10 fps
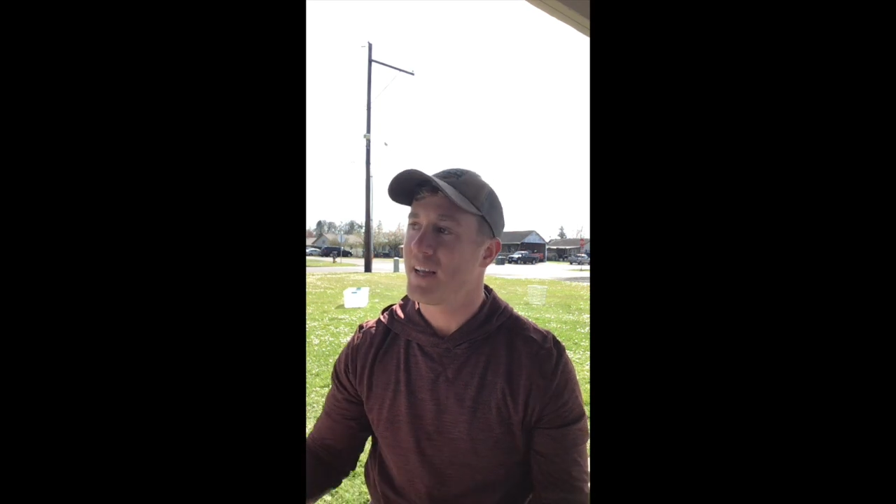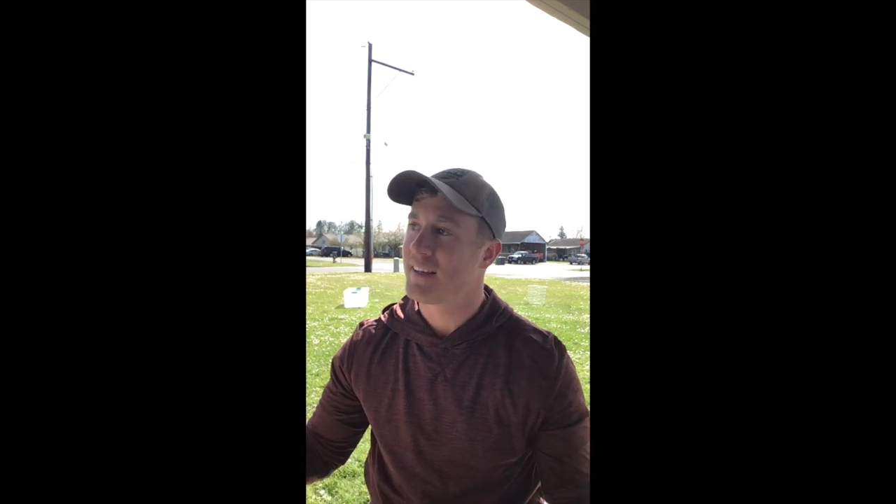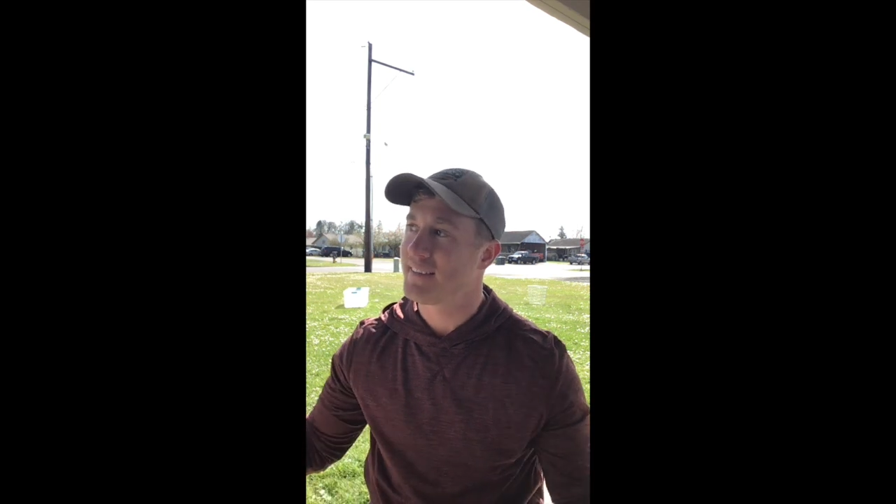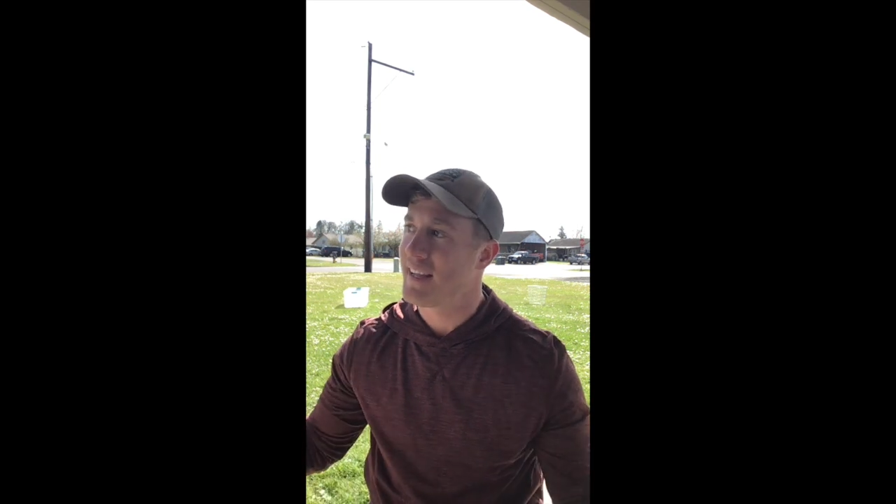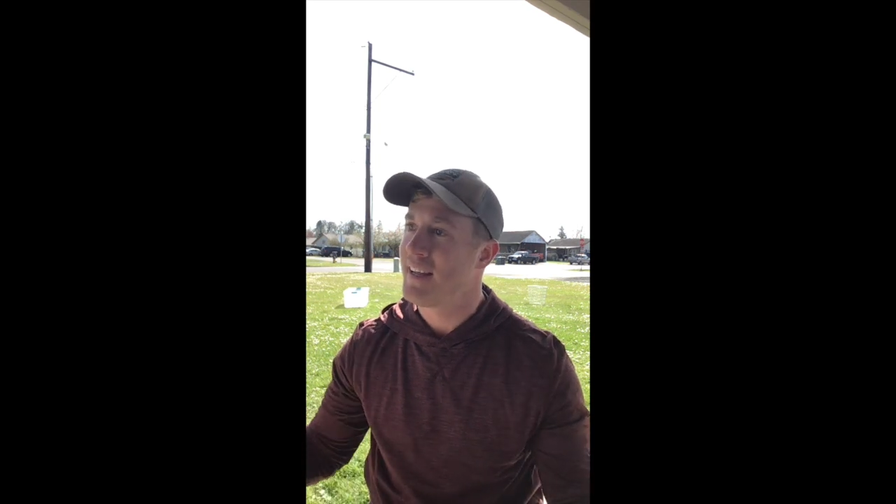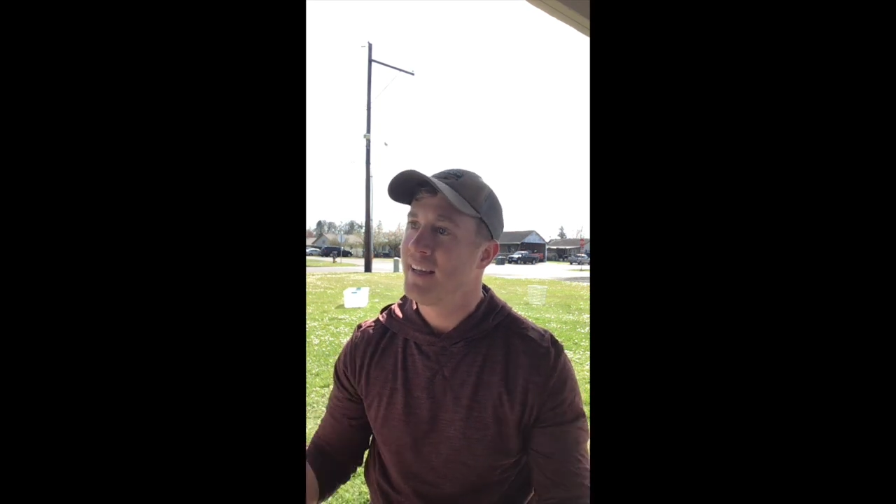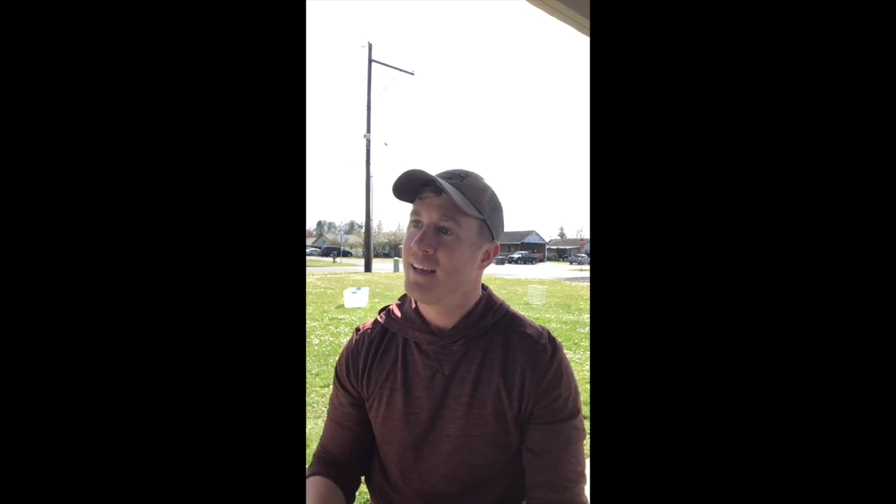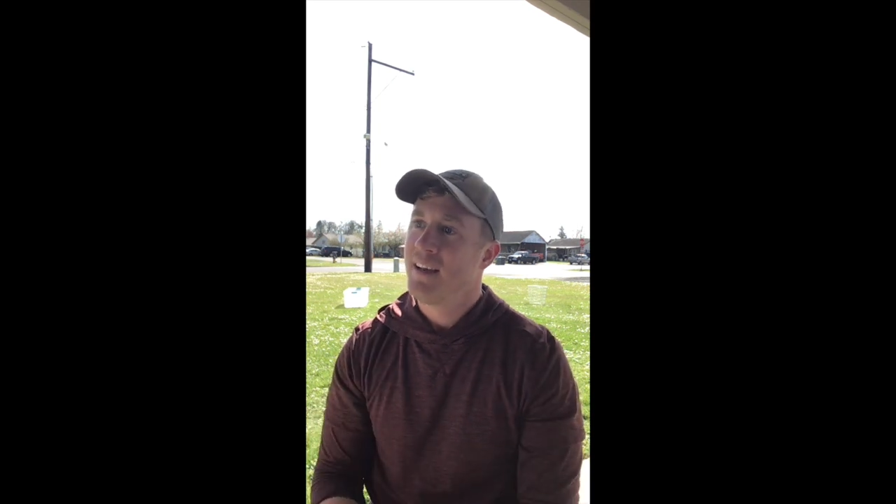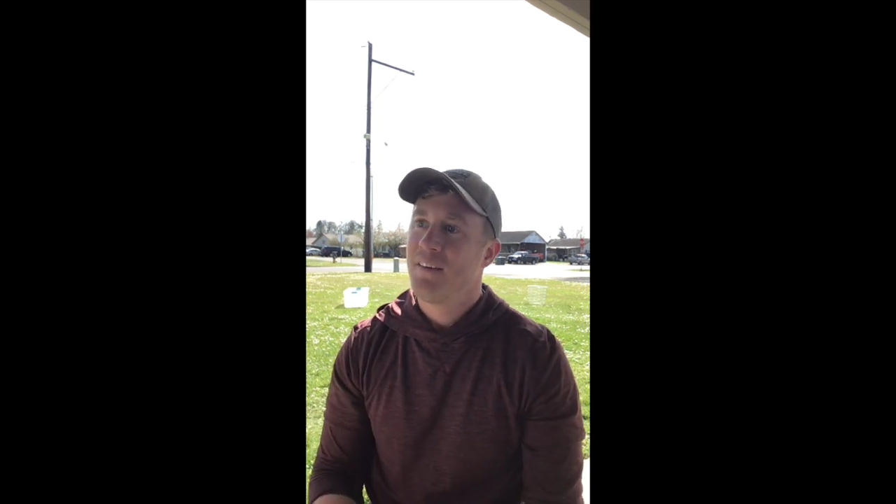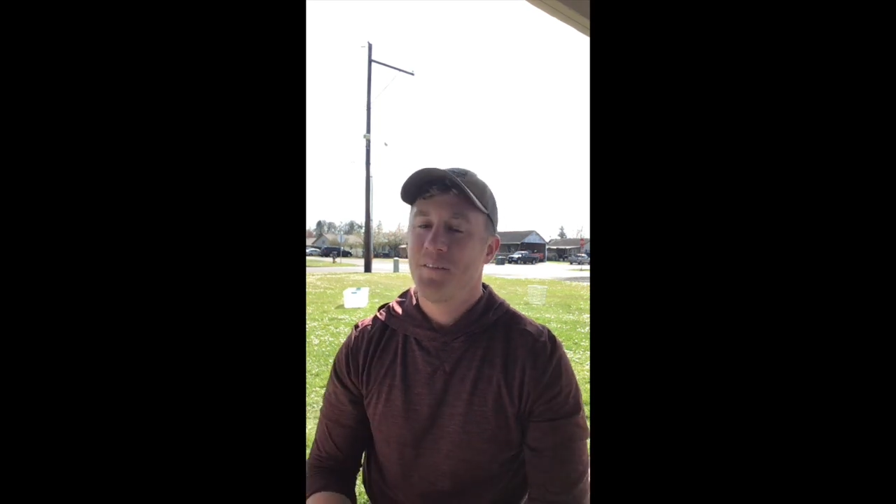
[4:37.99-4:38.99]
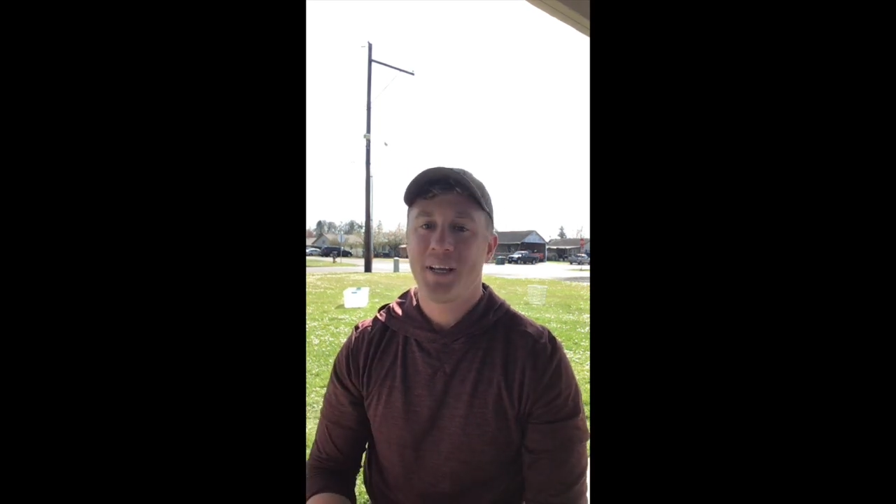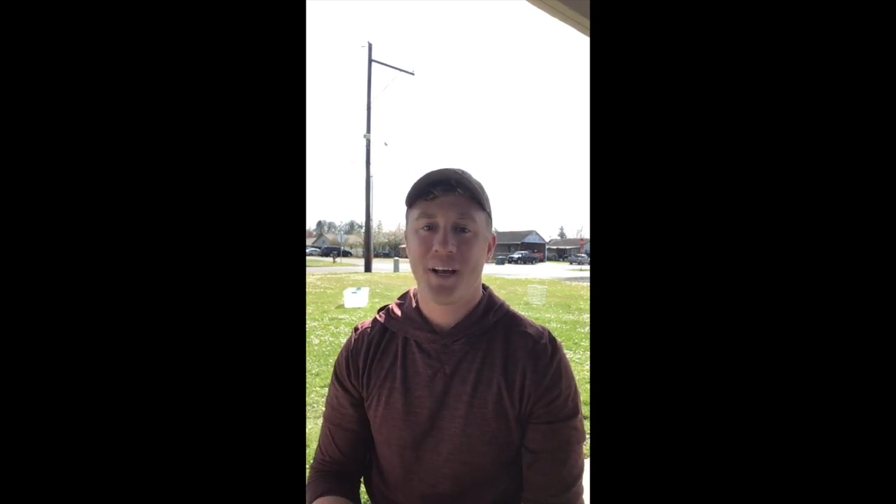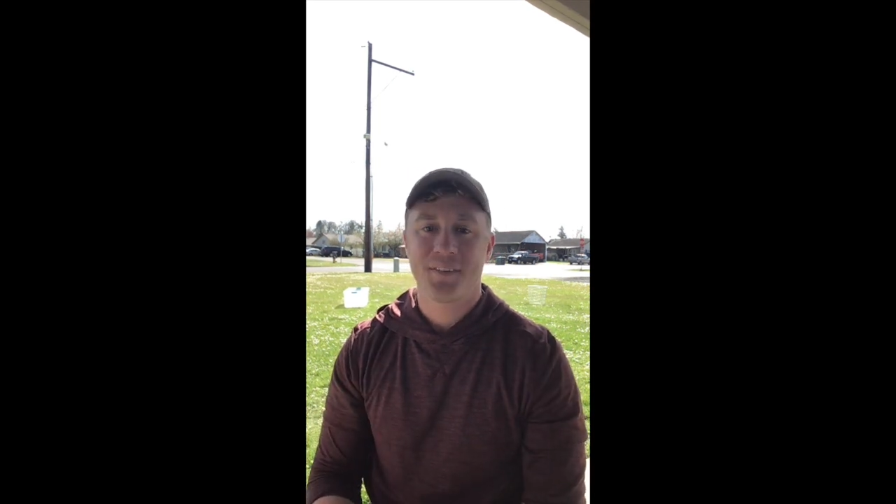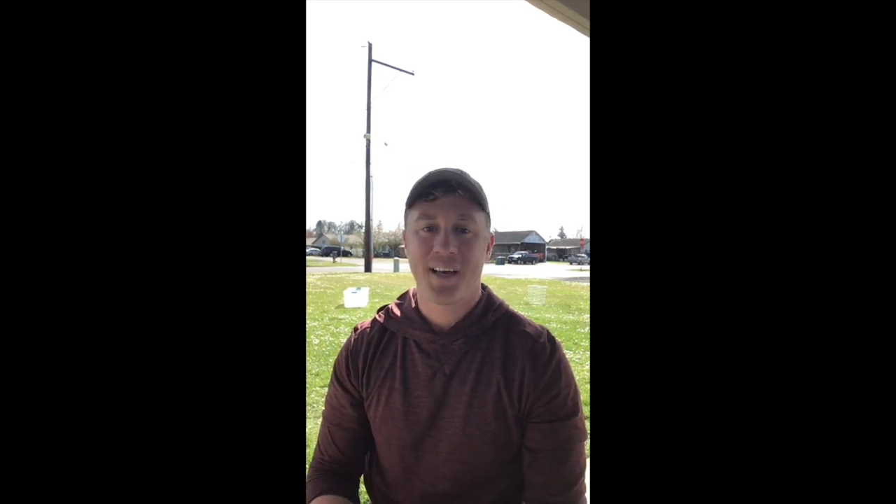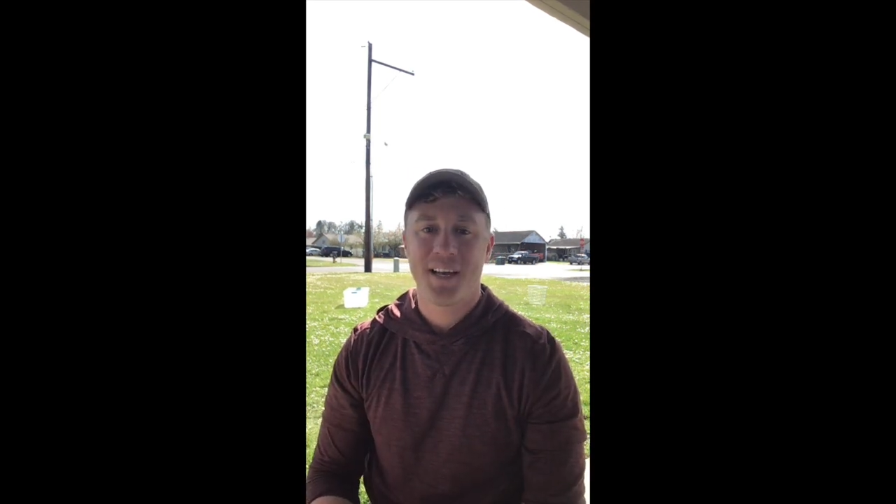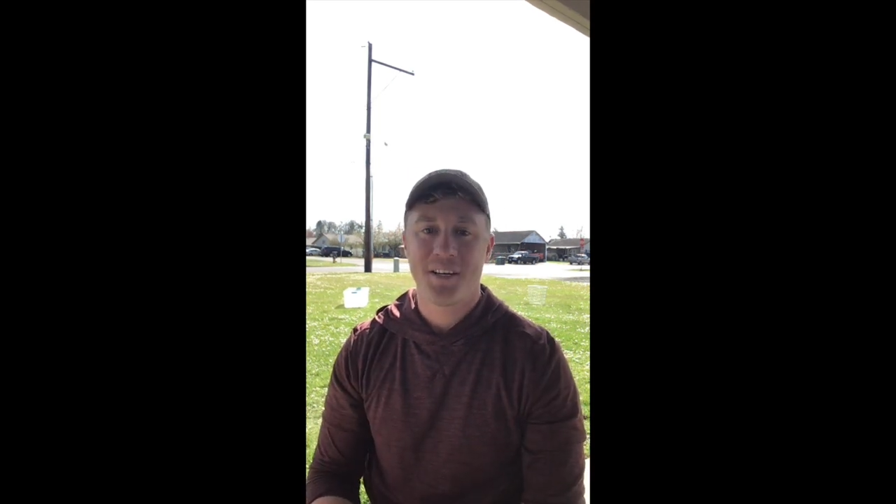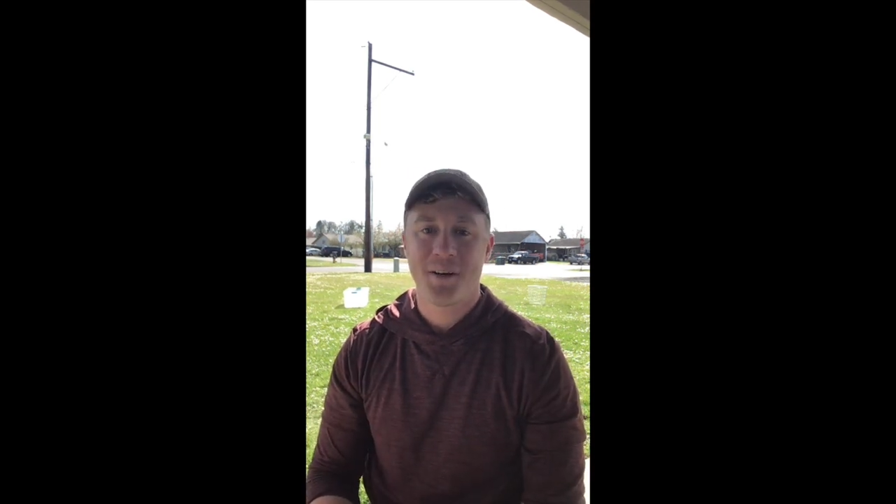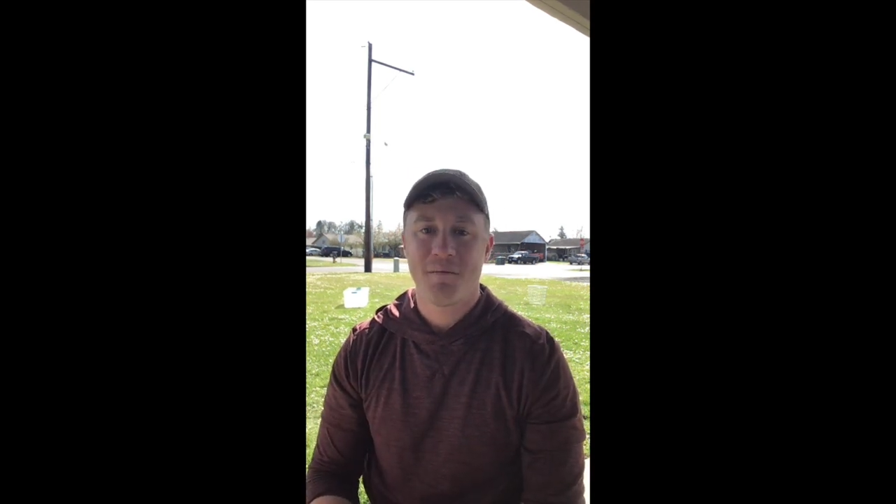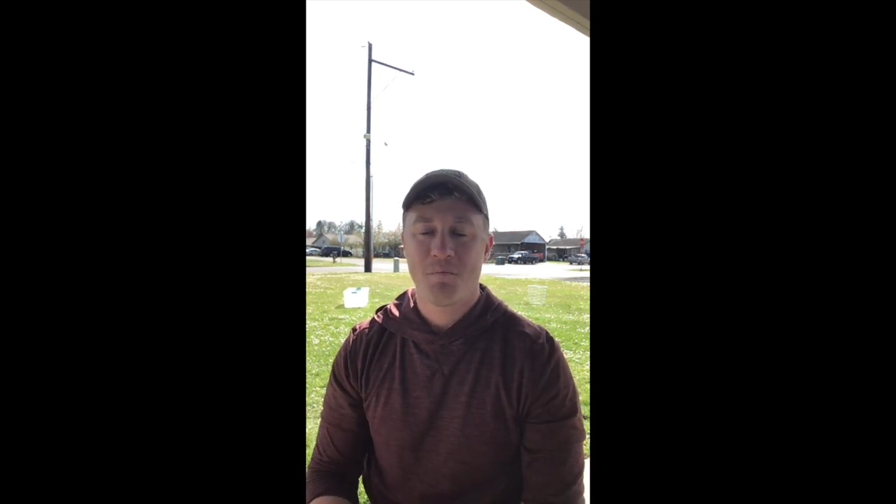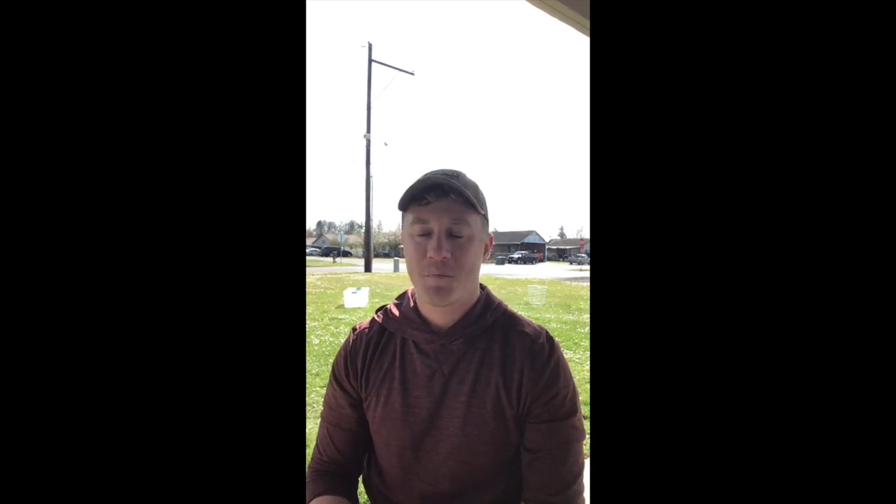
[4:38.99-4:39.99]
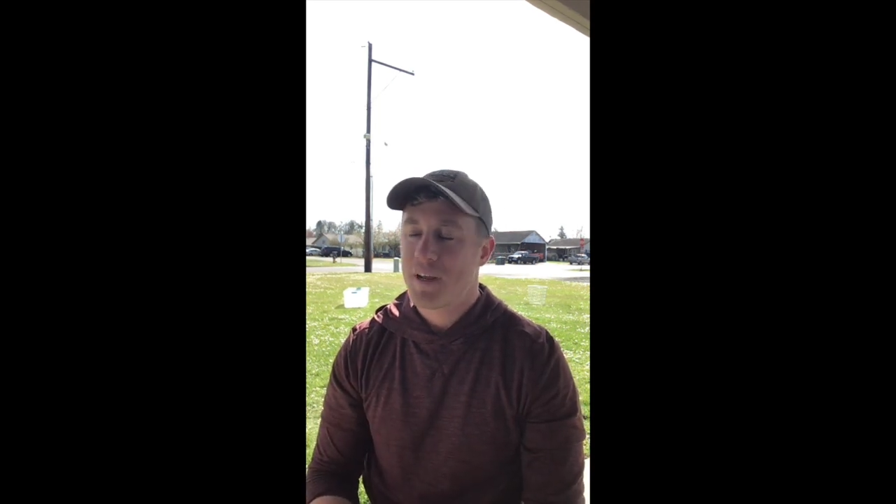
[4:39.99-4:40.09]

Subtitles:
Like I said, if you go outside, do it.